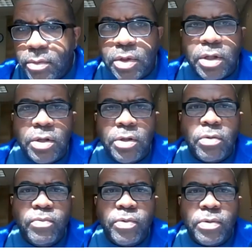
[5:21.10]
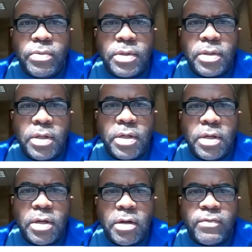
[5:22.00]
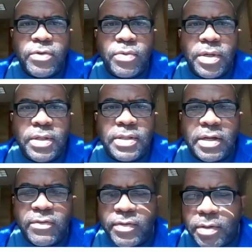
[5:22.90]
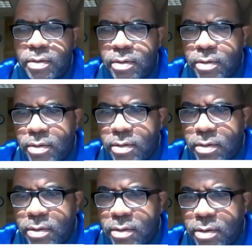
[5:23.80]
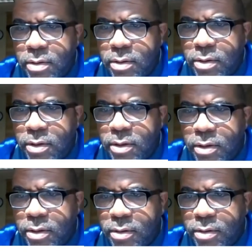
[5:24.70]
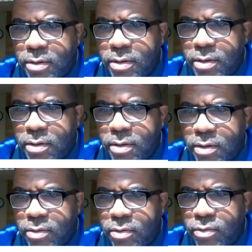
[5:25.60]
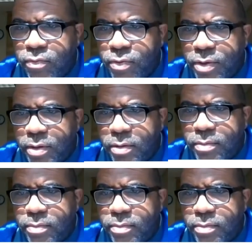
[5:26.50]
The cube root of 27 is 3.